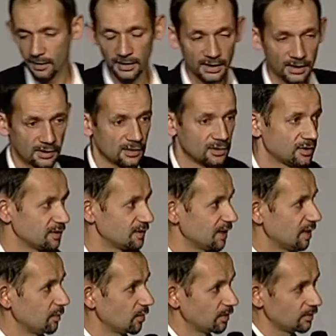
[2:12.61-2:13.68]
In
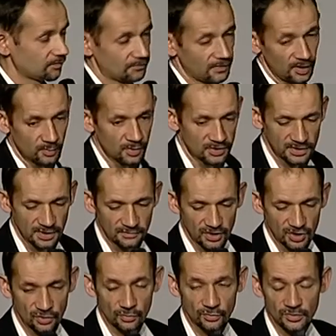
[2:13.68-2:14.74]
entertainment, famous TV
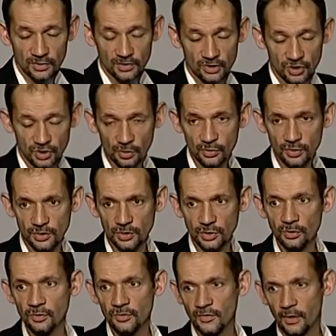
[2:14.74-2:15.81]
shows
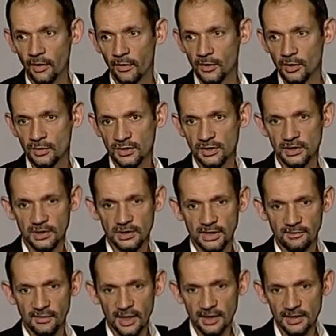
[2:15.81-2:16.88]
use those
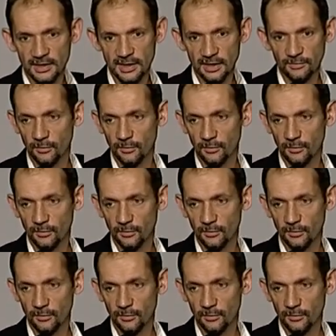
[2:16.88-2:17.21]
devices.